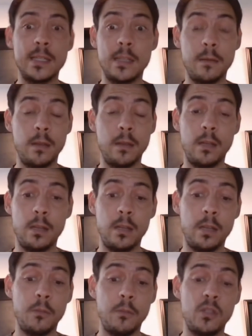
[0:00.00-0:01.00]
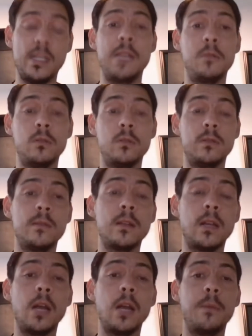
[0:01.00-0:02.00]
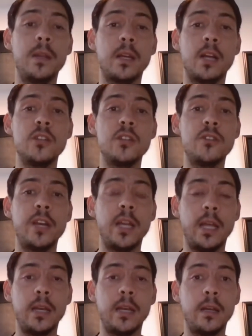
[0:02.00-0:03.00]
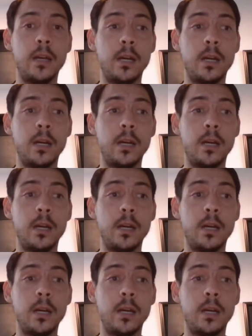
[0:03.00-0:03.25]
is the most stable club in the country, and